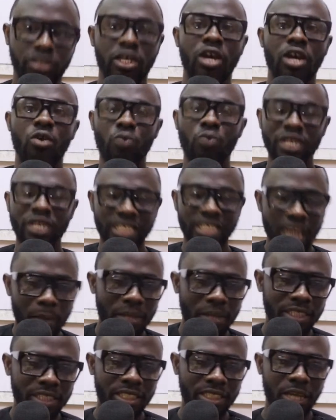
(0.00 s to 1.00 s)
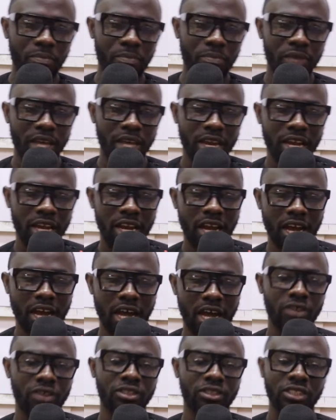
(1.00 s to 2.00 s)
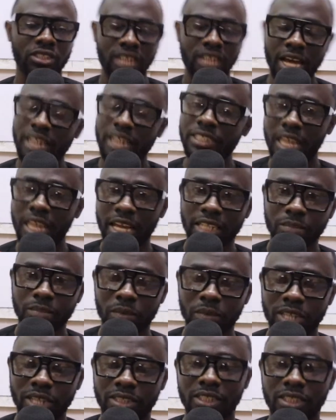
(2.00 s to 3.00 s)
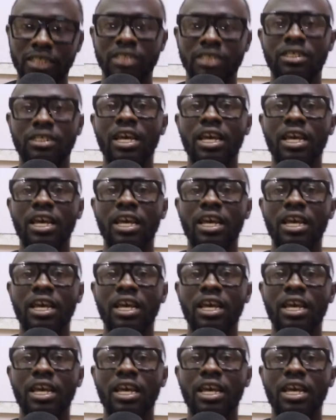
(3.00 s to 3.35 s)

we debit the P&L accounts, that is an expenses,